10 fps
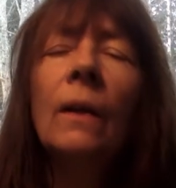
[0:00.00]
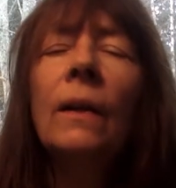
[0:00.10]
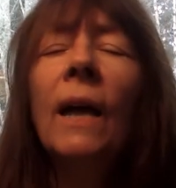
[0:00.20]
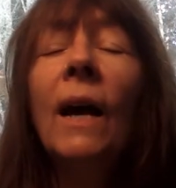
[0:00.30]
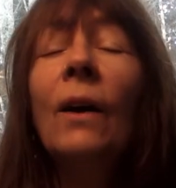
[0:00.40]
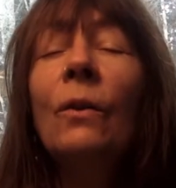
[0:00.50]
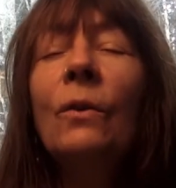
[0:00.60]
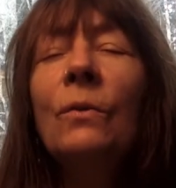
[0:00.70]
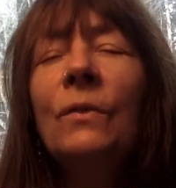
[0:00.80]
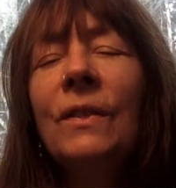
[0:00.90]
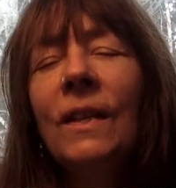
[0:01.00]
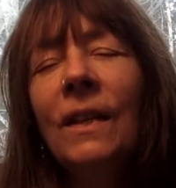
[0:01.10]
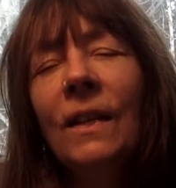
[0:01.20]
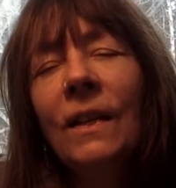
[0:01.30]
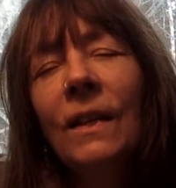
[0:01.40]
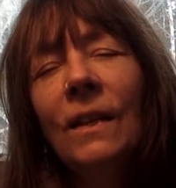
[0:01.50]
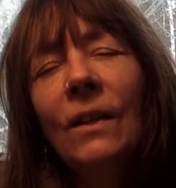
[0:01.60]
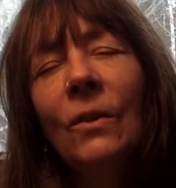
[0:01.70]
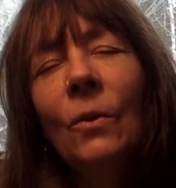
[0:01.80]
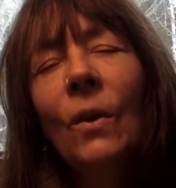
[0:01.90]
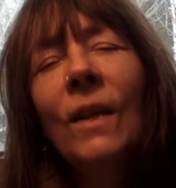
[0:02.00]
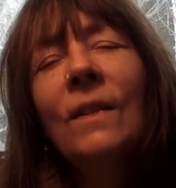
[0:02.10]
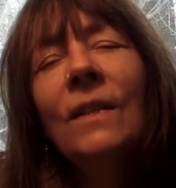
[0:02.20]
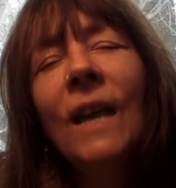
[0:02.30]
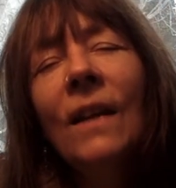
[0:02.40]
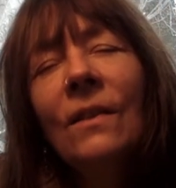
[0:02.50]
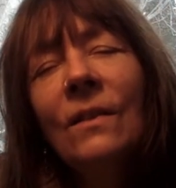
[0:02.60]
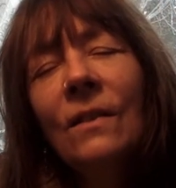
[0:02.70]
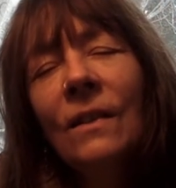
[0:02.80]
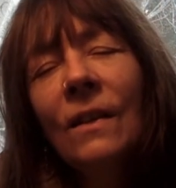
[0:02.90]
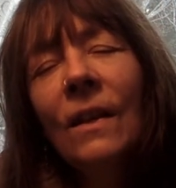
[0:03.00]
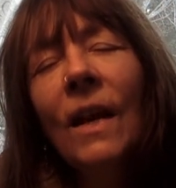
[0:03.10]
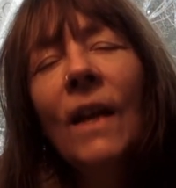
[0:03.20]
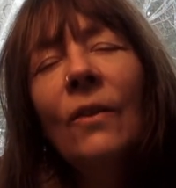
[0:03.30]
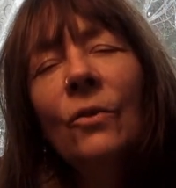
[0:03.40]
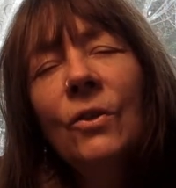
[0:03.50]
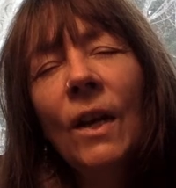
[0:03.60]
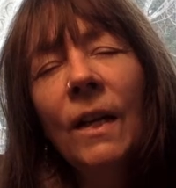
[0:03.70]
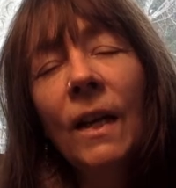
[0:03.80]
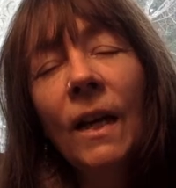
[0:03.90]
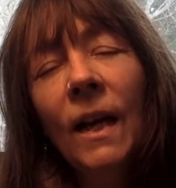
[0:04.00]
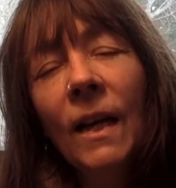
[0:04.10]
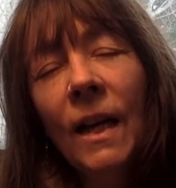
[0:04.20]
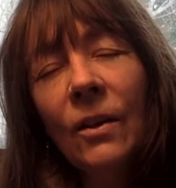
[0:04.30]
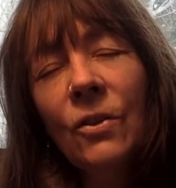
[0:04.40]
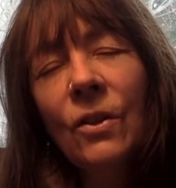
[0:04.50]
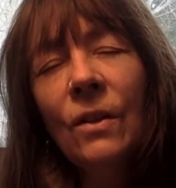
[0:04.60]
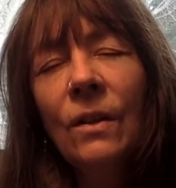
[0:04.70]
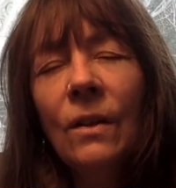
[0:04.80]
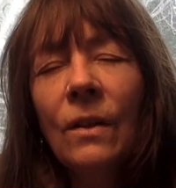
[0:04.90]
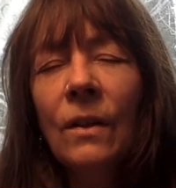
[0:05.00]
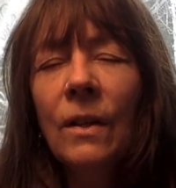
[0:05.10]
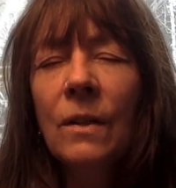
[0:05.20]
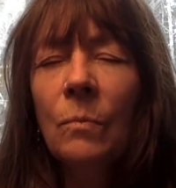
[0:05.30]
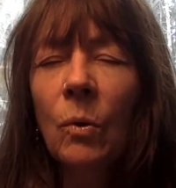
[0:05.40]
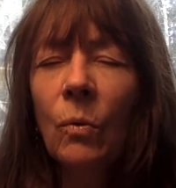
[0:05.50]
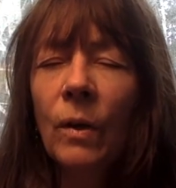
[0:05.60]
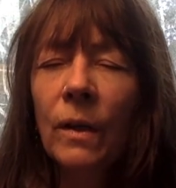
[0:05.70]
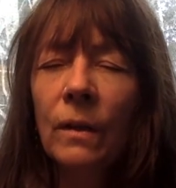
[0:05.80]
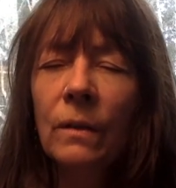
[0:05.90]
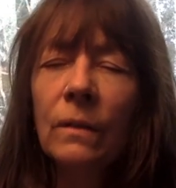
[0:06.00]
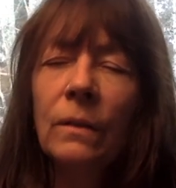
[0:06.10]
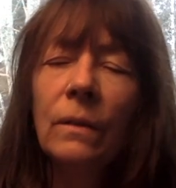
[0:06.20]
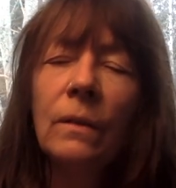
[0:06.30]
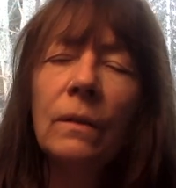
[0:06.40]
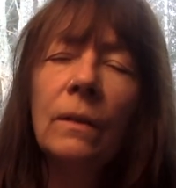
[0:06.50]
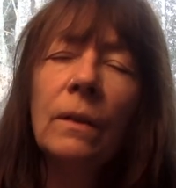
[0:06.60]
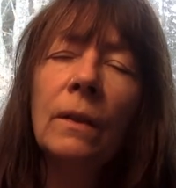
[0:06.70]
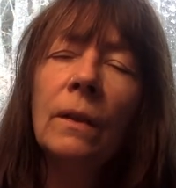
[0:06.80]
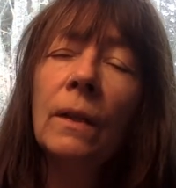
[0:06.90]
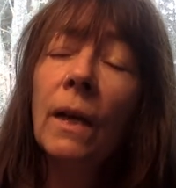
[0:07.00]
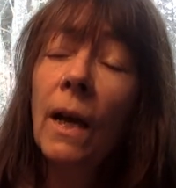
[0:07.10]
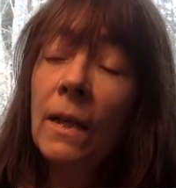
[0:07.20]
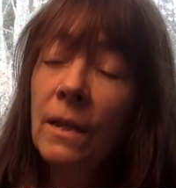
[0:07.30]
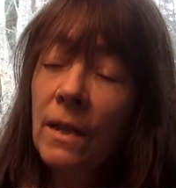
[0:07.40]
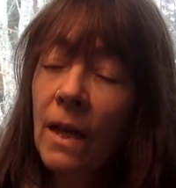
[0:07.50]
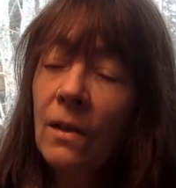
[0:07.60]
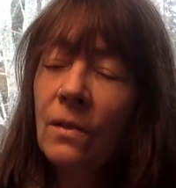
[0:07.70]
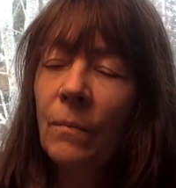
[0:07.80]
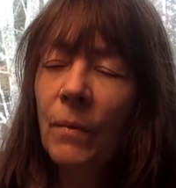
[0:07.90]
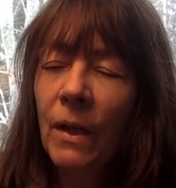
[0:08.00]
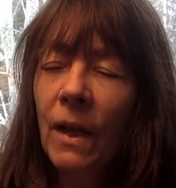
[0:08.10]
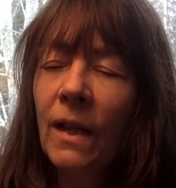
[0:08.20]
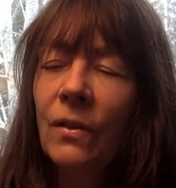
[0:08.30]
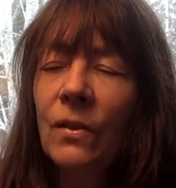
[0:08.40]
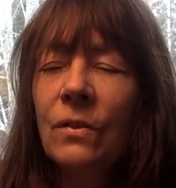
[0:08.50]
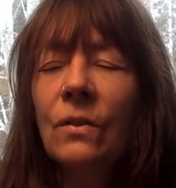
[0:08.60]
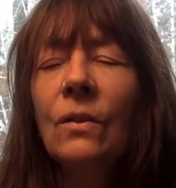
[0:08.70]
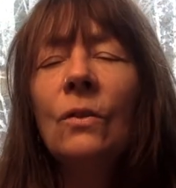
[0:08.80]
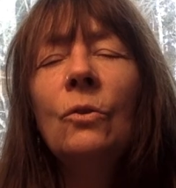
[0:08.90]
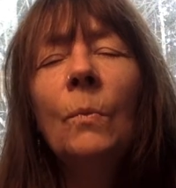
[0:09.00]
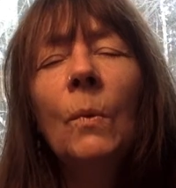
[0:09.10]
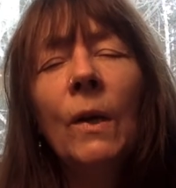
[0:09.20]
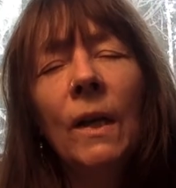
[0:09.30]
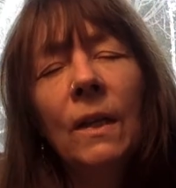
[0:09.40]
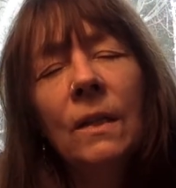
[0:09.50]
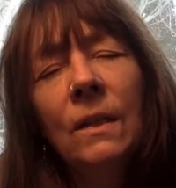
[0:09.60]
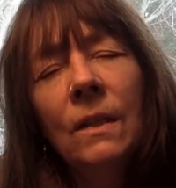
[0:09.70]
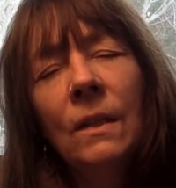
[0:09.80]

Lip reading: Now you see your intense, energetic connection is broken. And it takes something like this to break it.